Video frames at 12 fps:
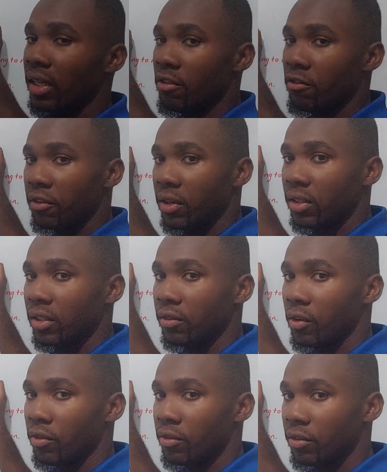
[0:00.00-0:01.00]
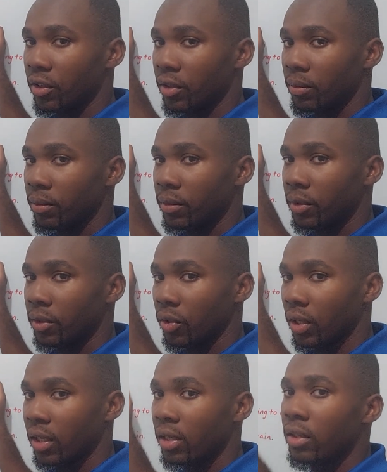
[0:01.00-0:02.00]
the infinitive of the verb,
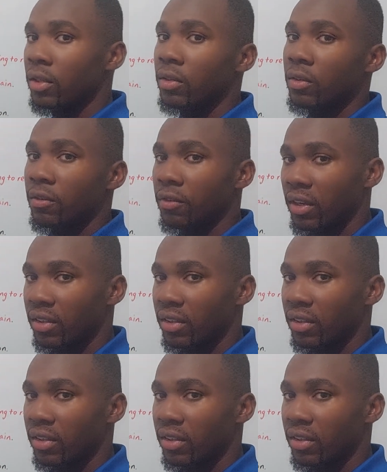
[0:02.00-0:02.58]
okay? For